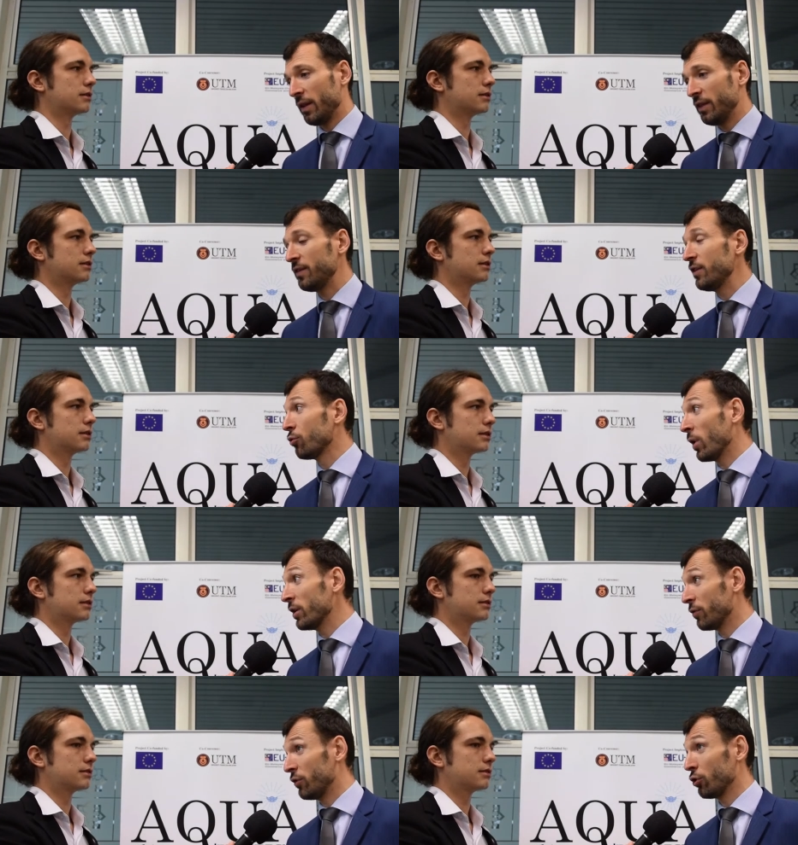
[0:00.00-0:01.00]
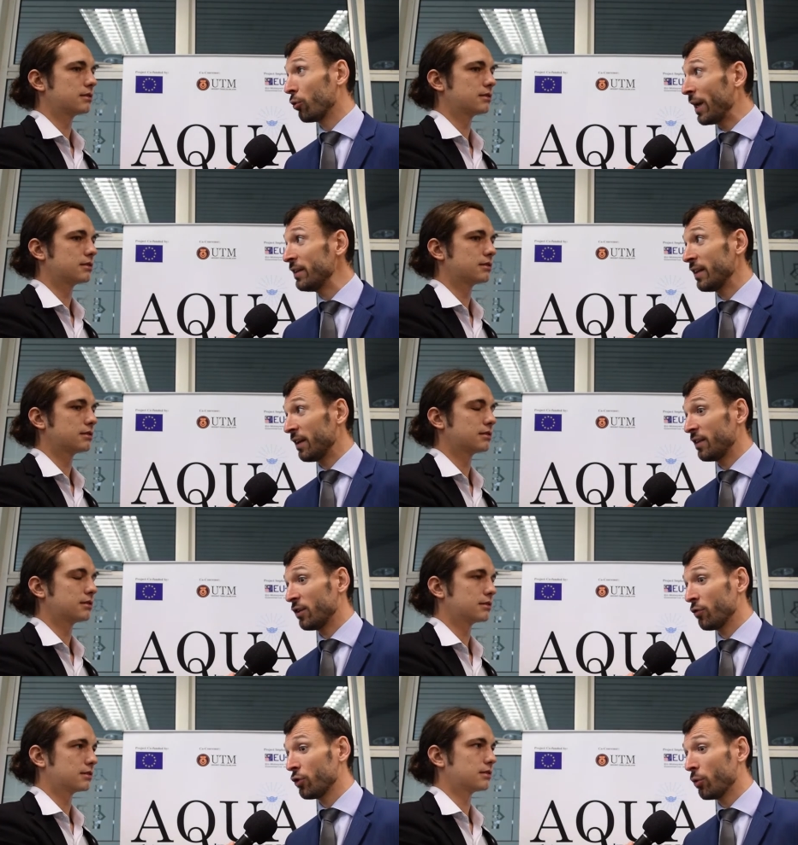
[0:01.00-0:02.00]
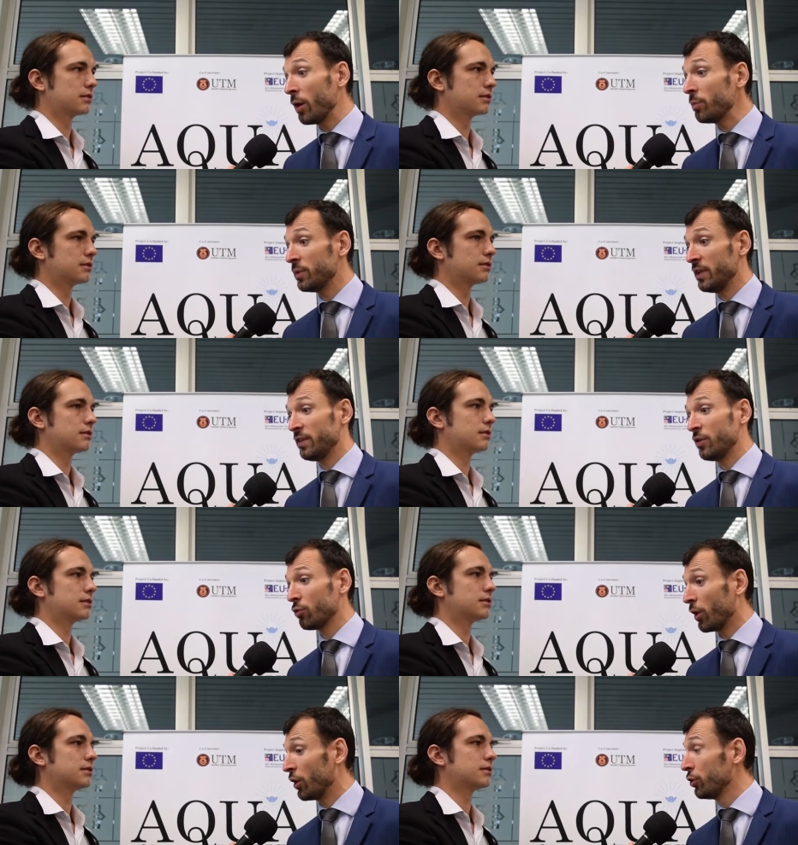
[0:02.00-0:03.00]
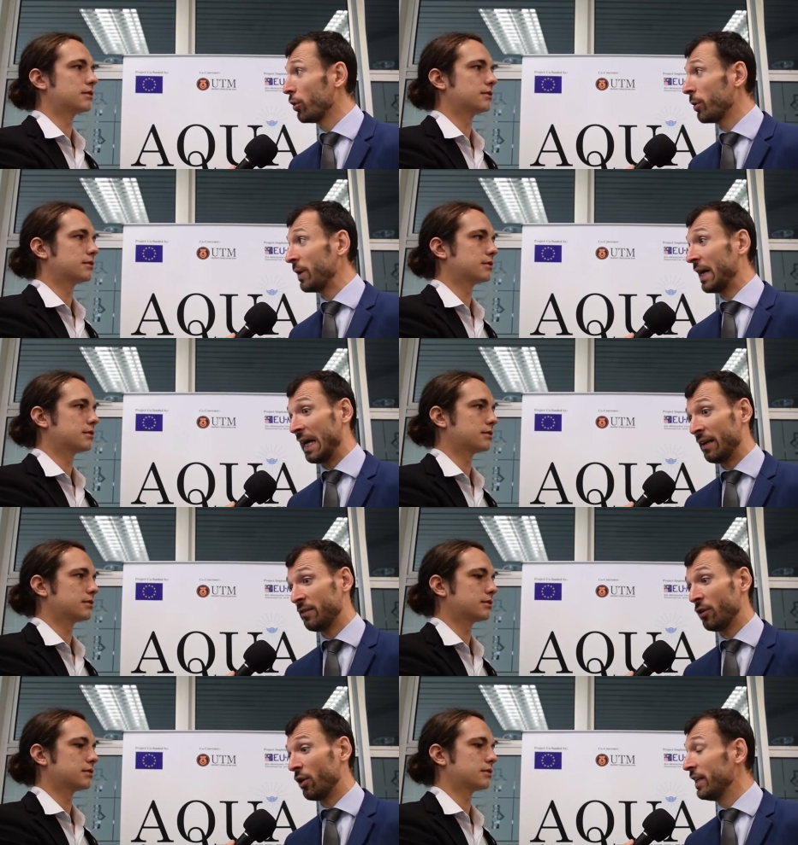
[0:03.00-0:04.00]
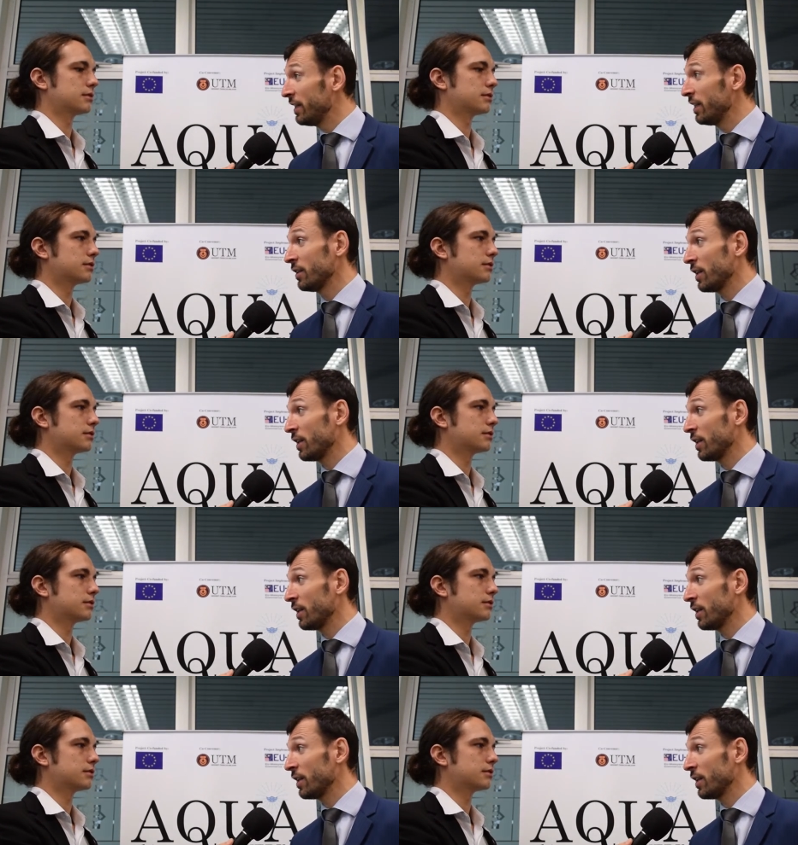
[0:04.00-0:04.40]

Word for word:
Speaker 1: this is one of the great assets of Europe. This is where Europe has a leading